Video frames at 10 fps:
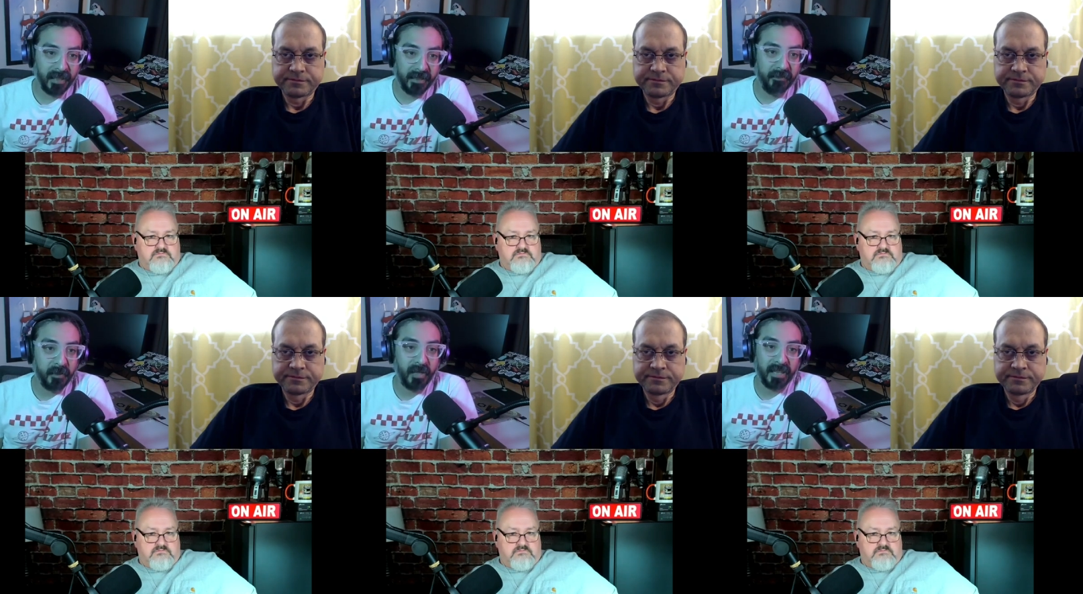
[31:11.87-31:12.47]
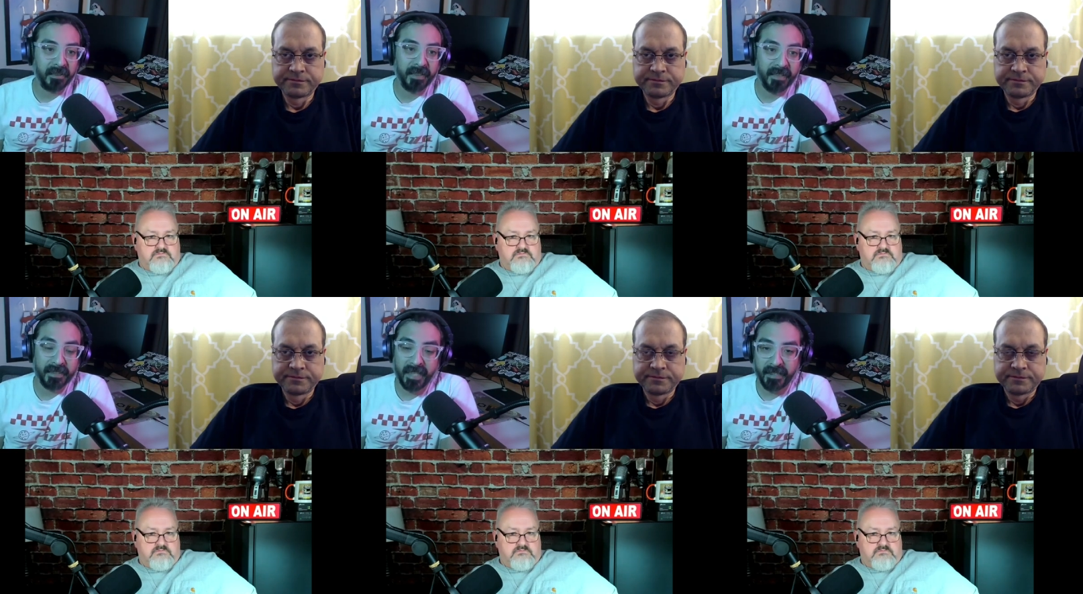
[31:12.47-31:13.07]
Speaker 1: Like if you are actually
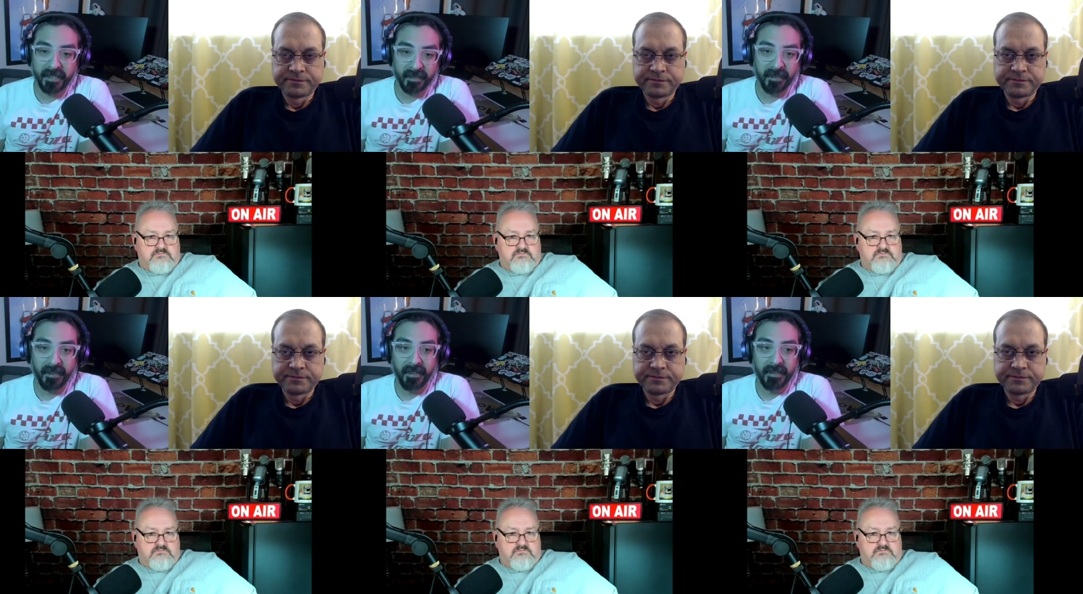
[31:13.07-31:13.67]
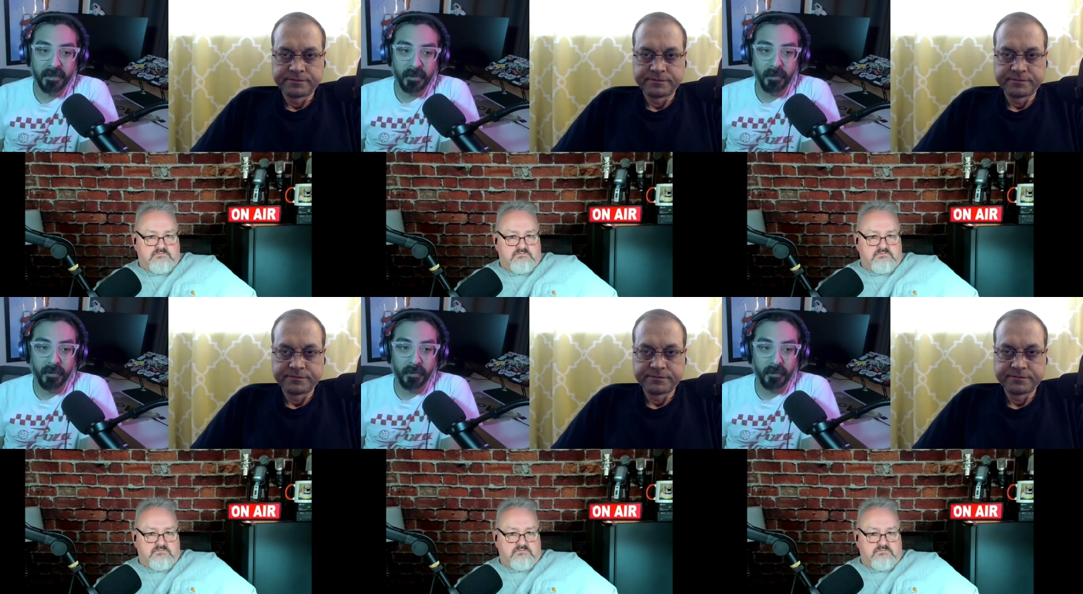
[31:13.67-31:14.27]
intending
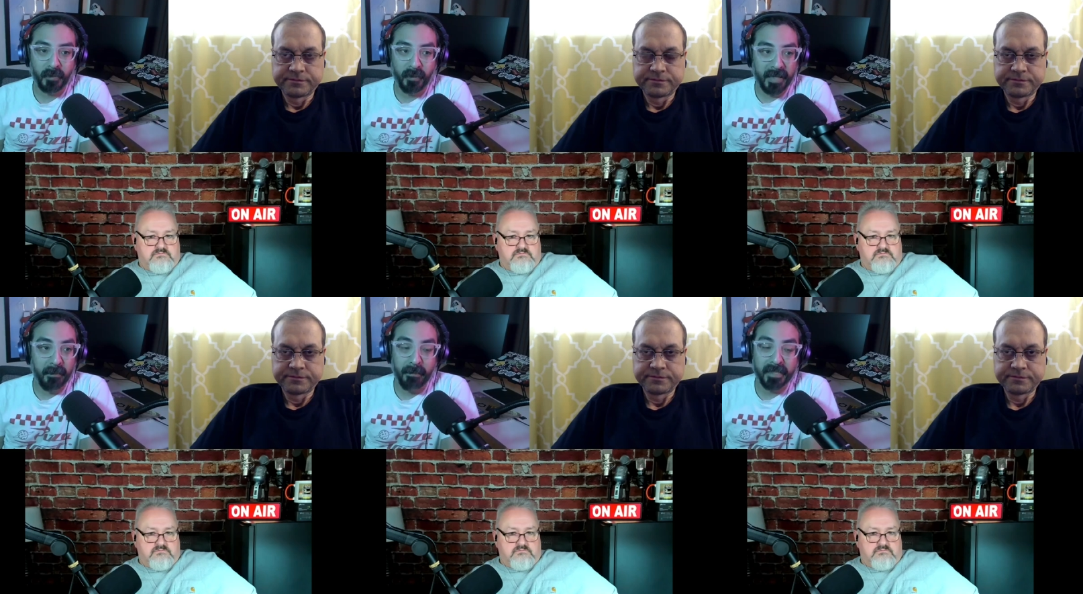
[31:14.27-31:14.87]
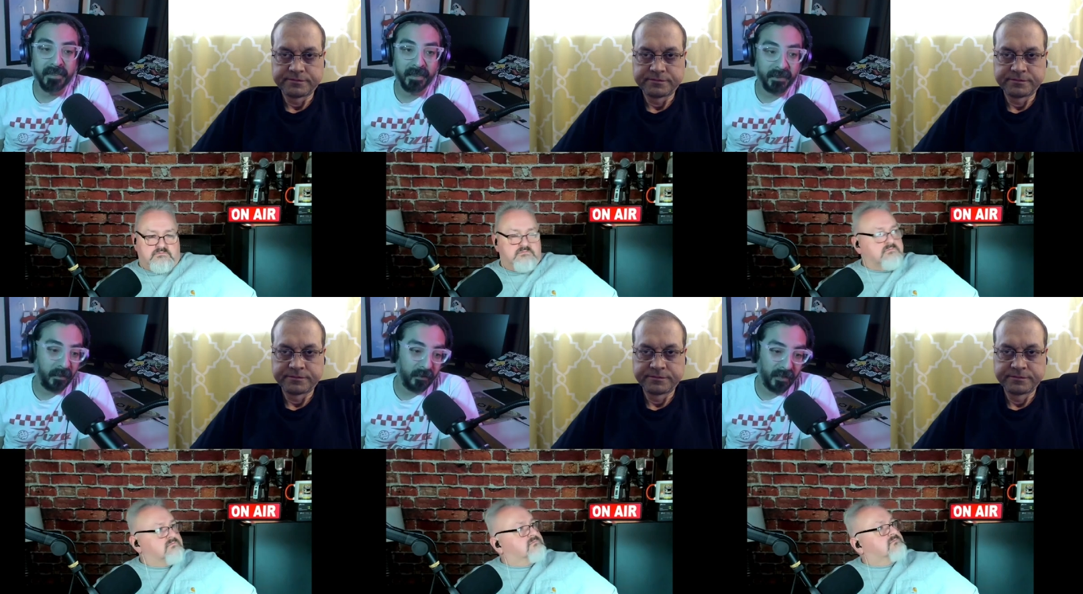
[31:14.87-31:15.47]
to create a
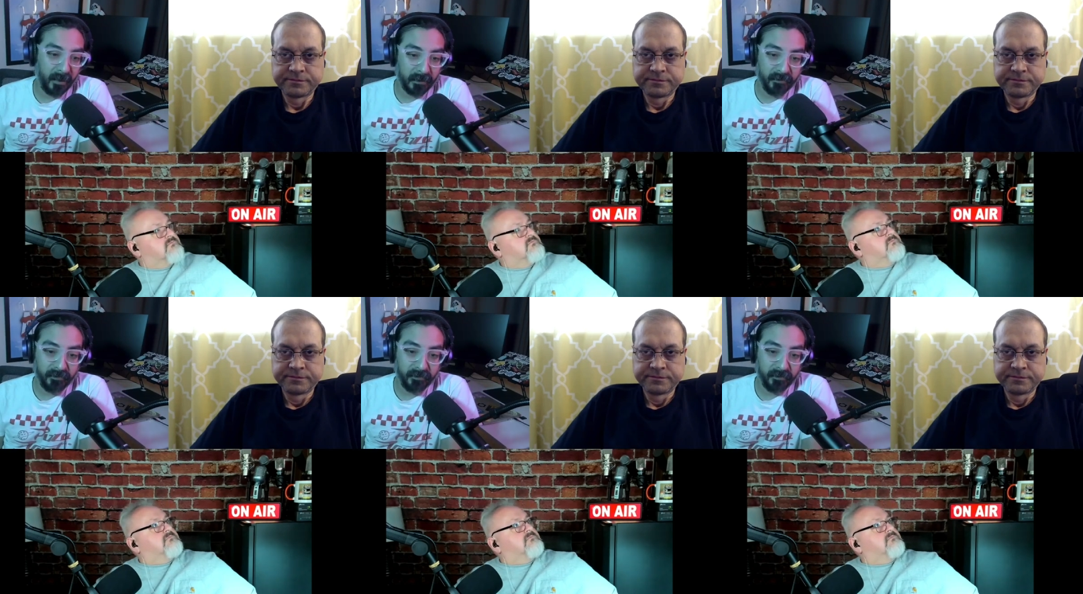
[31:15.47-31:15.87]
business on top of